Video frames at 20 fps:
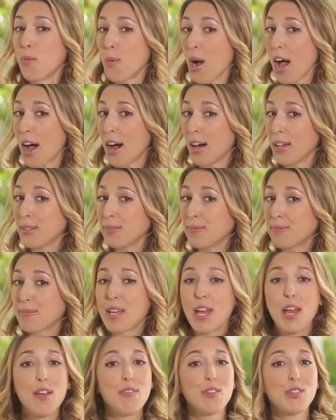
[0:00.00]
Well,
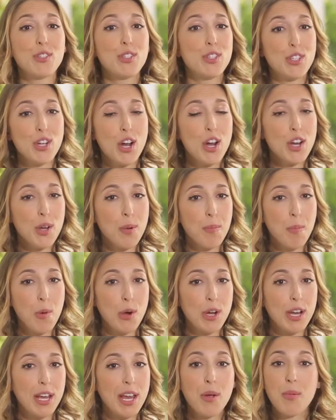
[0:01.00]
if you start your
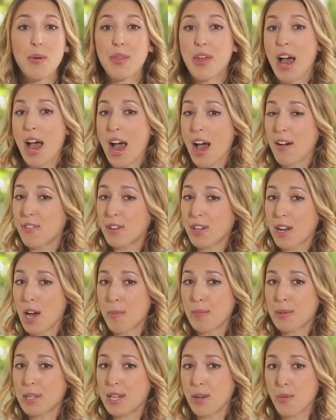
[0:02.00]
morning with half a
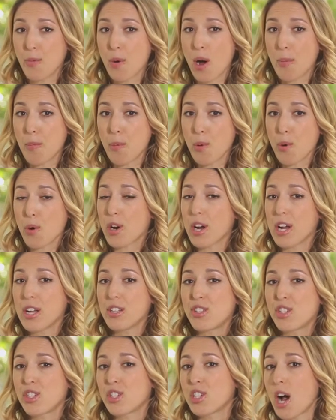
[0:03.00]
cup quinoa
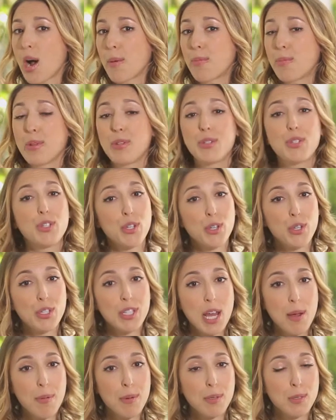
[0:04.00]
porridge topped with 2
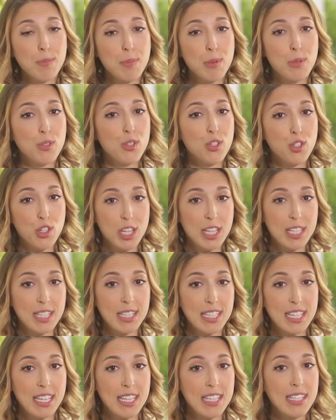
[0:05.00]
tablespoons chia
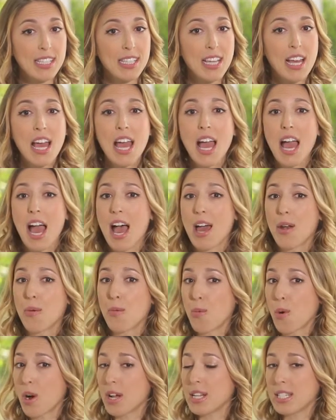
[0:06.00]
seeds
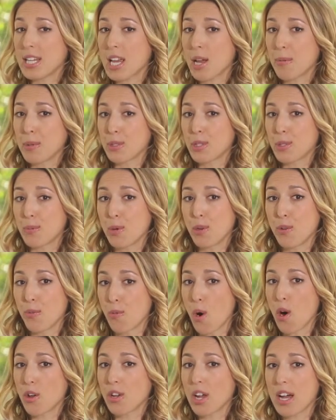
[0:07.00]
and 1 tablespoon of
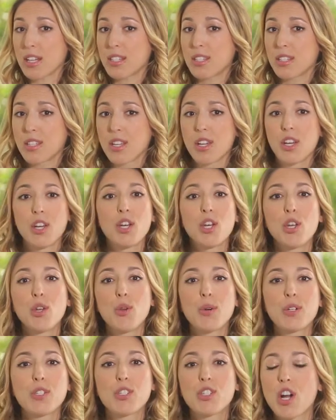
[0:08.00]
walnuts,
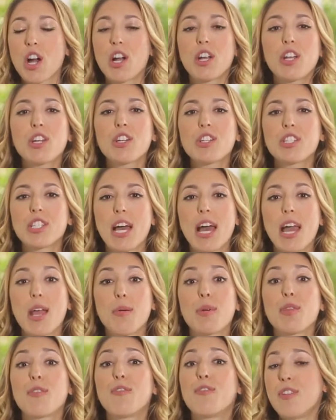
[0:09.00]
you are starting your day
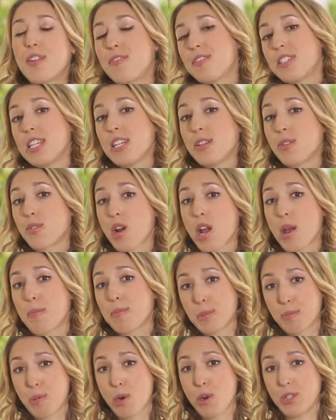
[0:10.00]
with 15
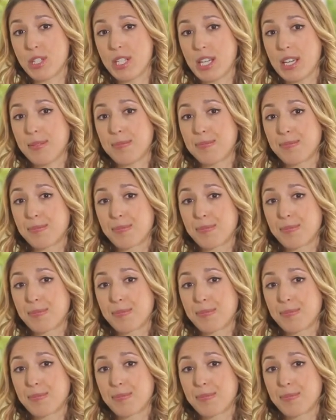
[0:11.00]
grams protein.